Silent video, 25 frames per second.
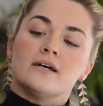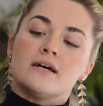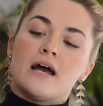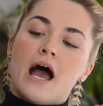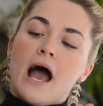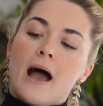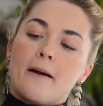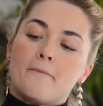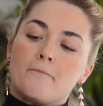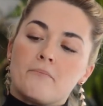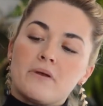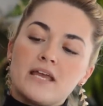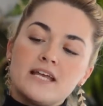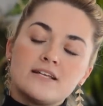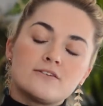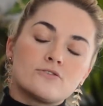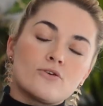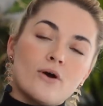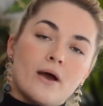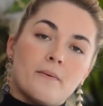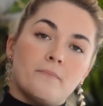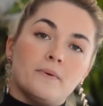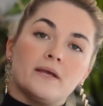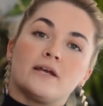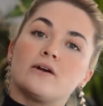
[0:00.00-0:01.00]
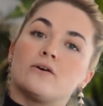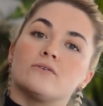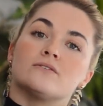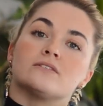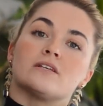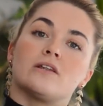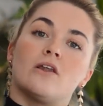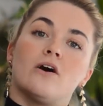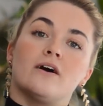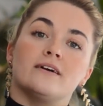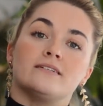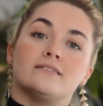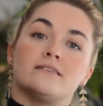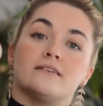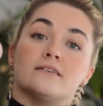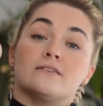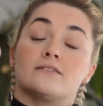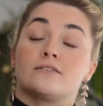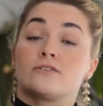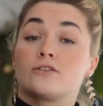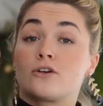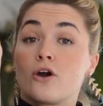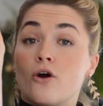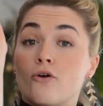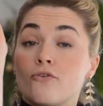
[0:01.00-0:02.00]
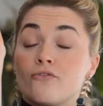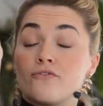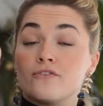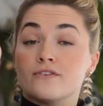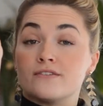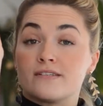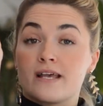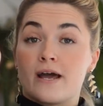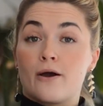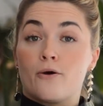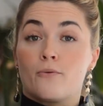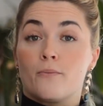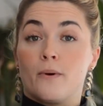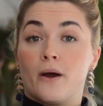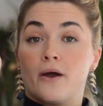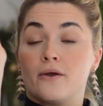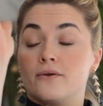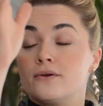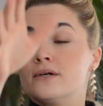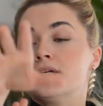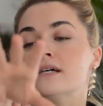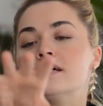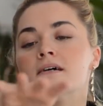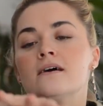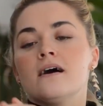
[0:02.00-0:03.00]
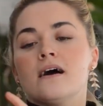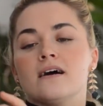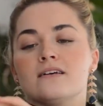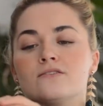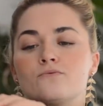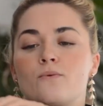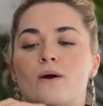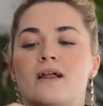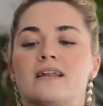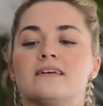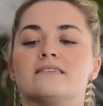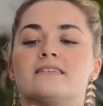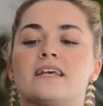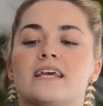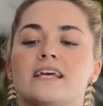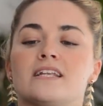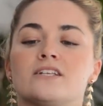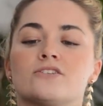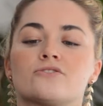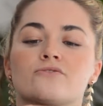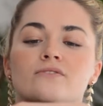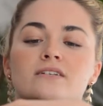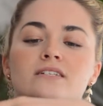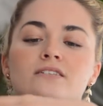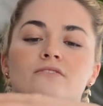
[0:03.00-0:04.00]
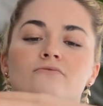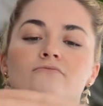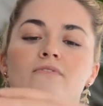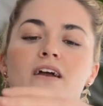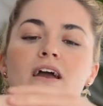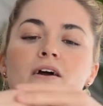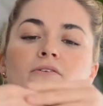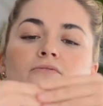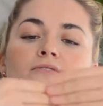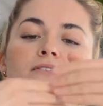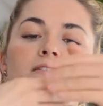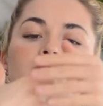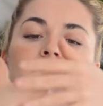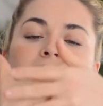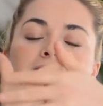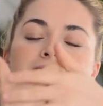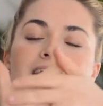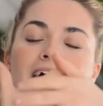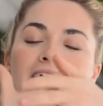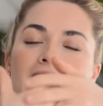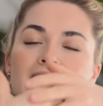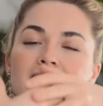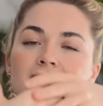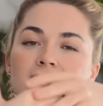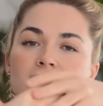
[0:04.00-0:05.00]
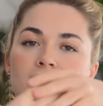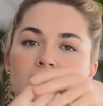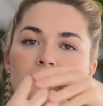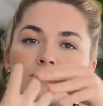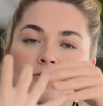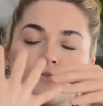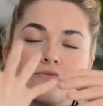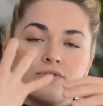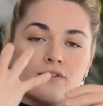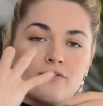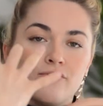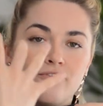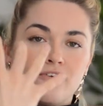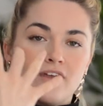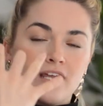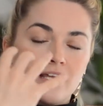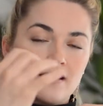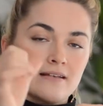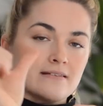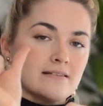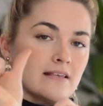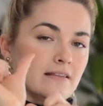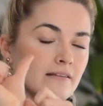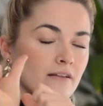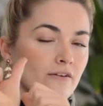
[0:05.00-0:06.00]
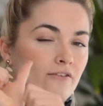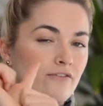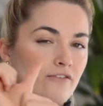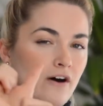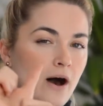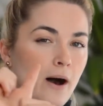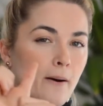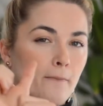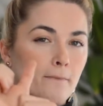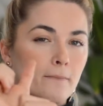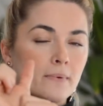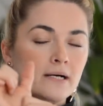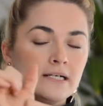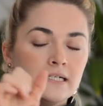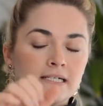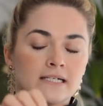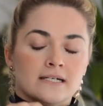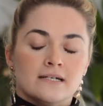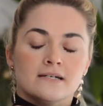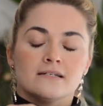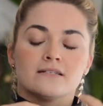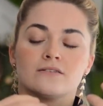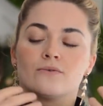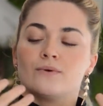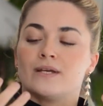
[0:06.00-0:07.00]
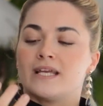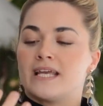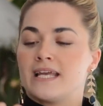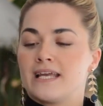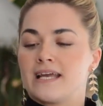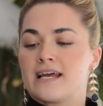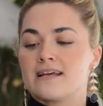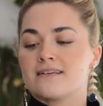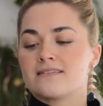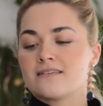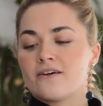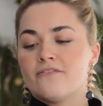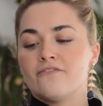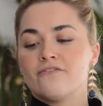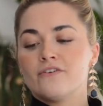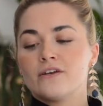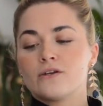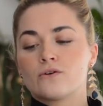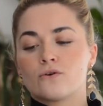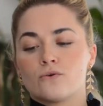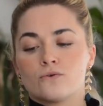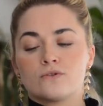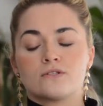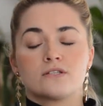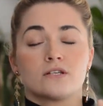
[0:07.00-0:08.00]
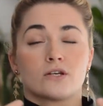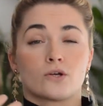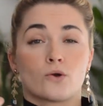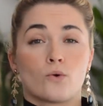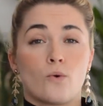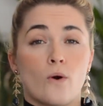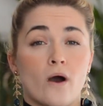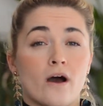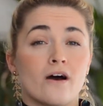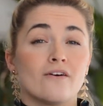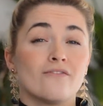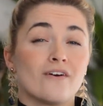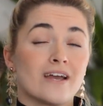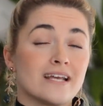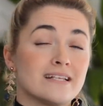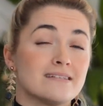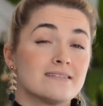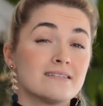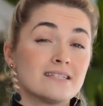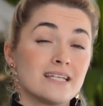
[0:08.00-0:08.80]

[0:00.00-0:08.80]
and medial epicondylitis, golfer's elbow, as well as injuries around the tendons of the fingers and the thumb. So we can get something called de Quervain's